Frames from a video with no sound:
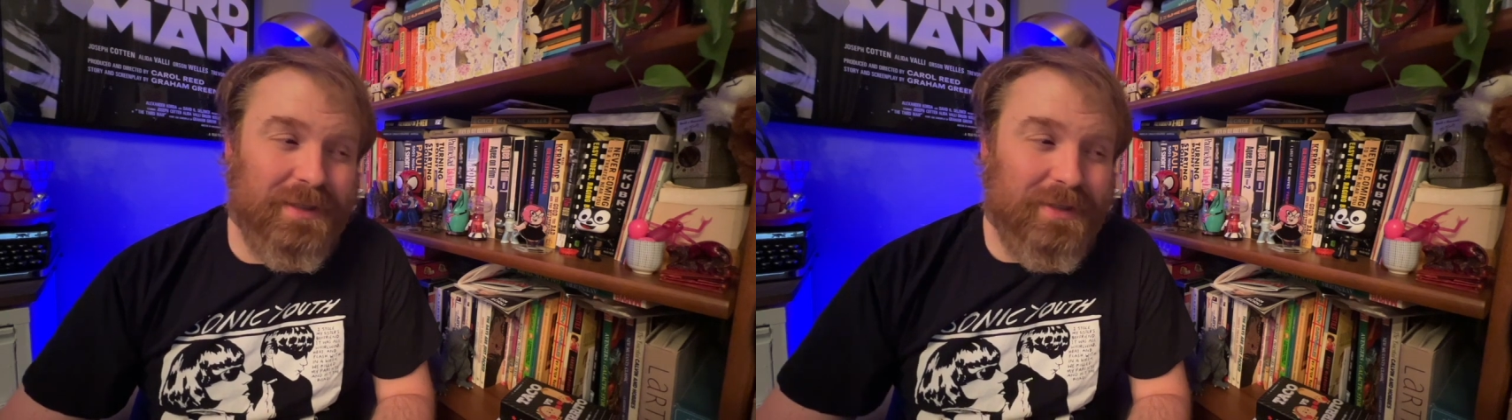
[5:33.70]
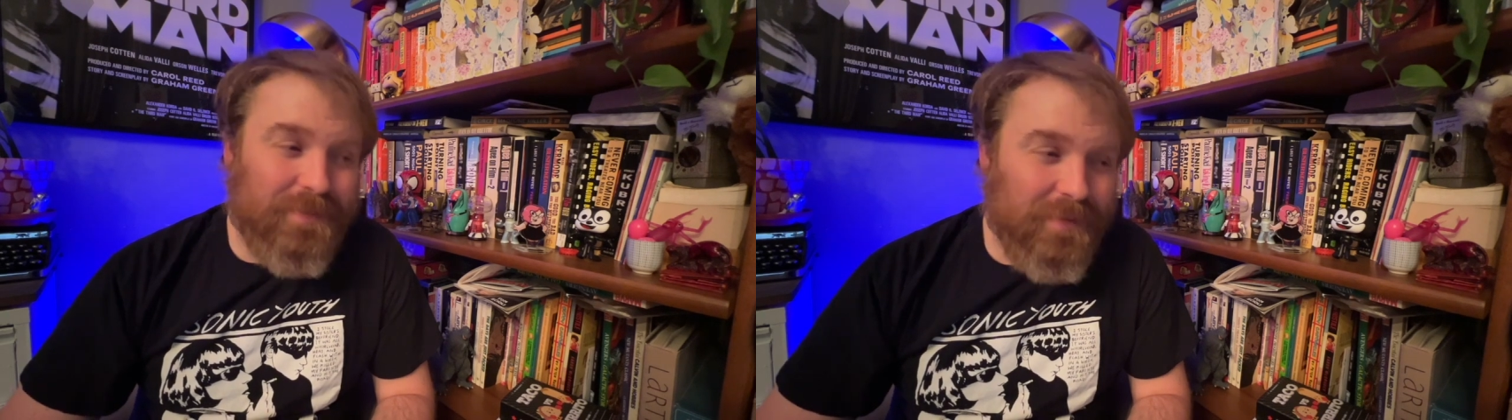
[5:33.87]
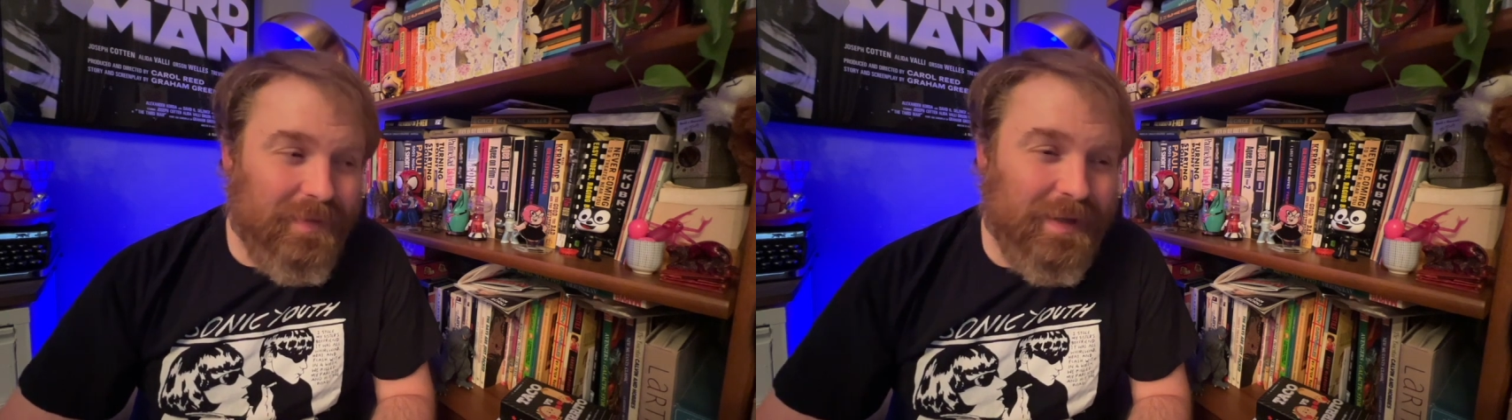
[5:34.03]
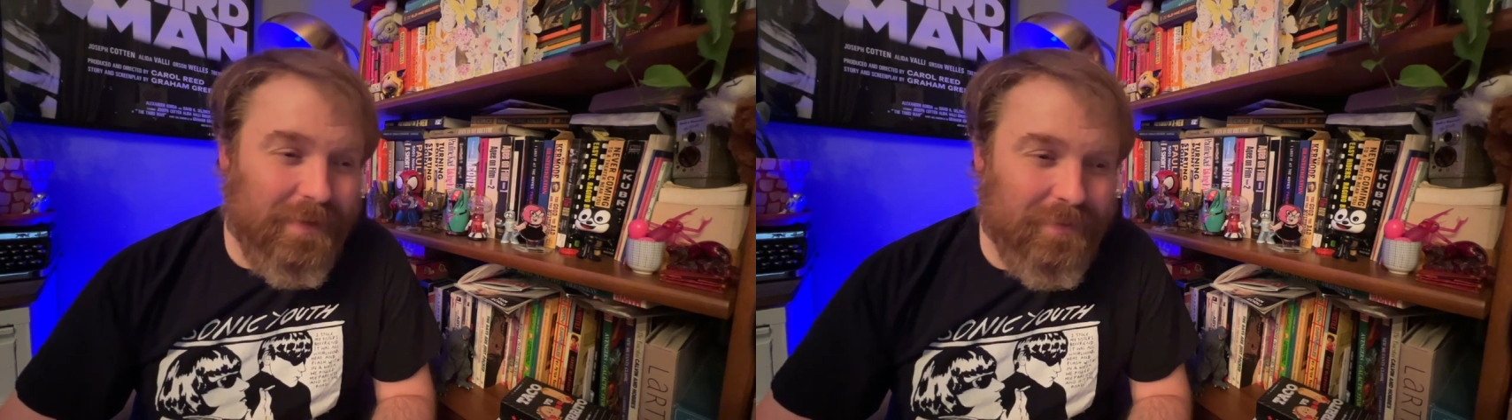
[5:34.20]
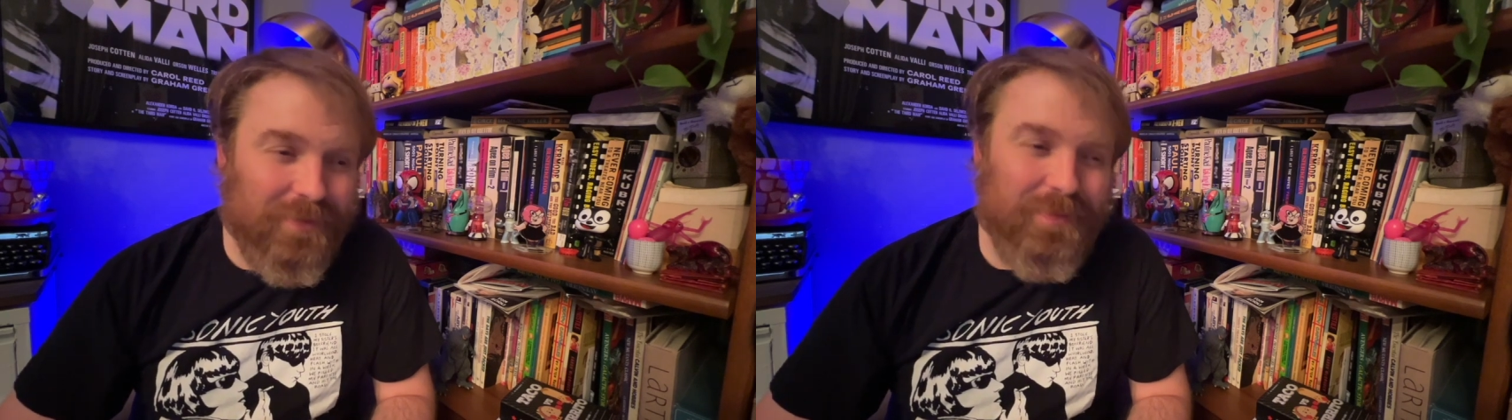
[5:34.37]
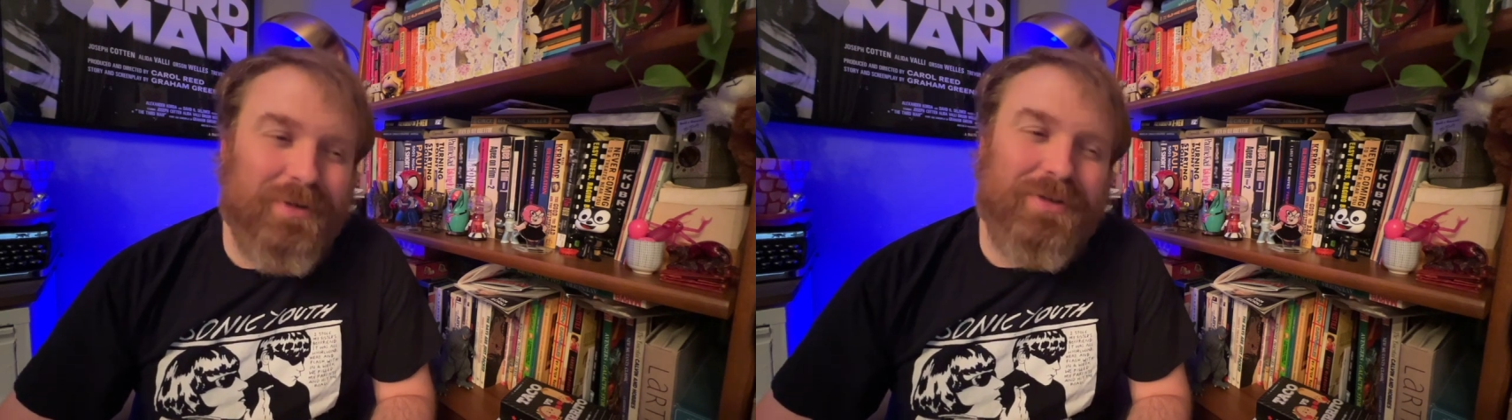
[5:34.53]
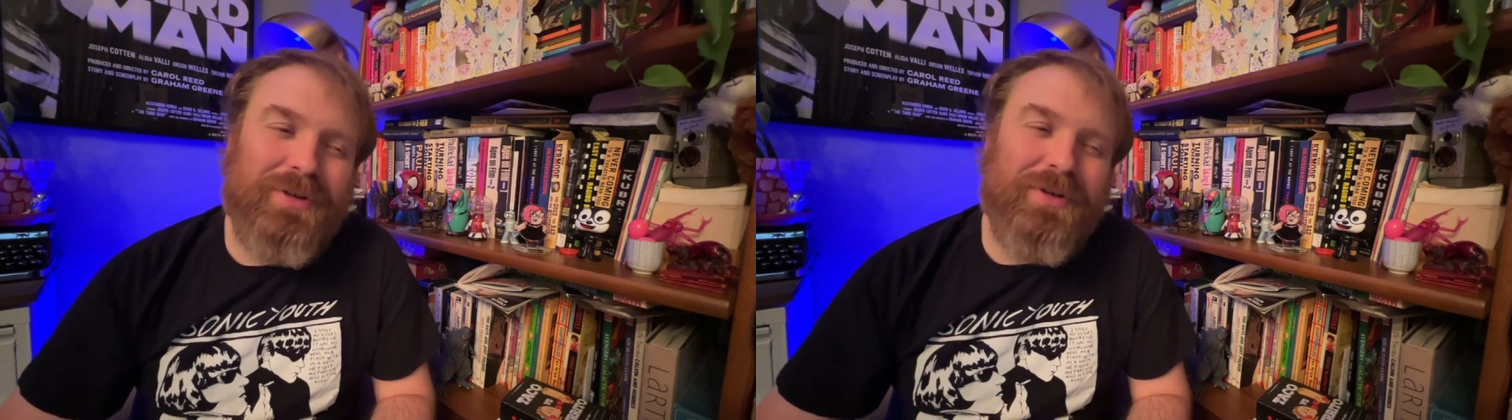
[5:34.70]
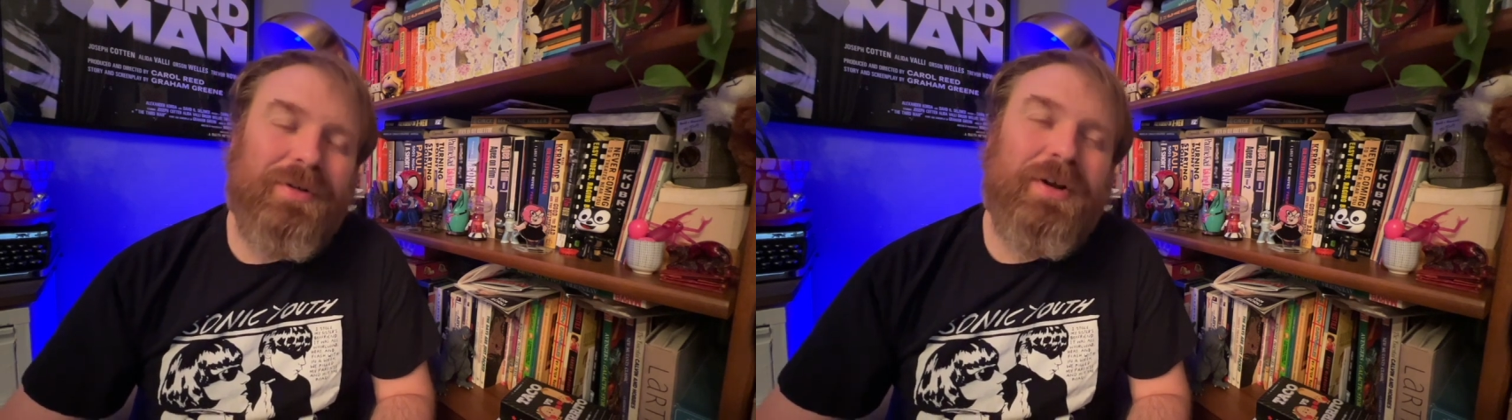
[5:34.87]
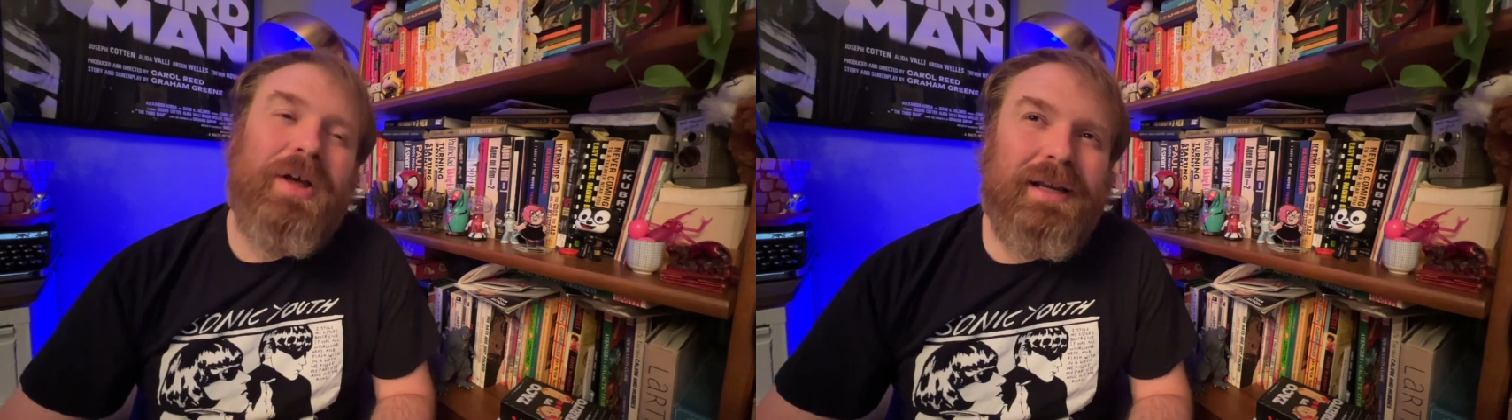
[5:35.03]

this movie gave her as much to do.